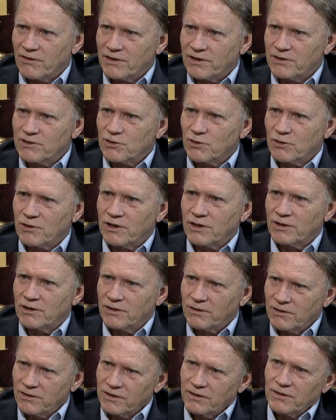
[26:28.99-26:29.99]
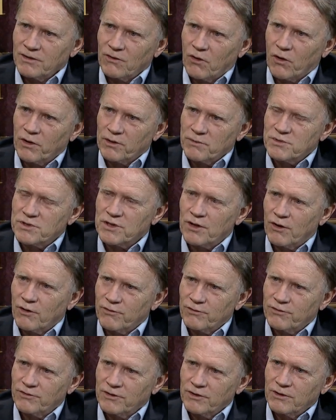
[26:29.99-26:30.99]
and took in on himself
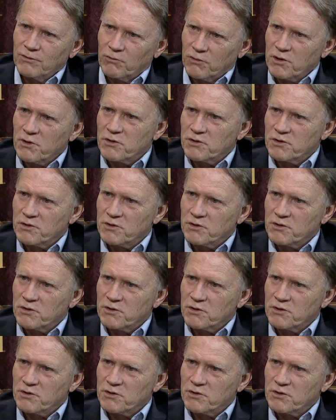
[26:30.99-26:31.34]
one Amen.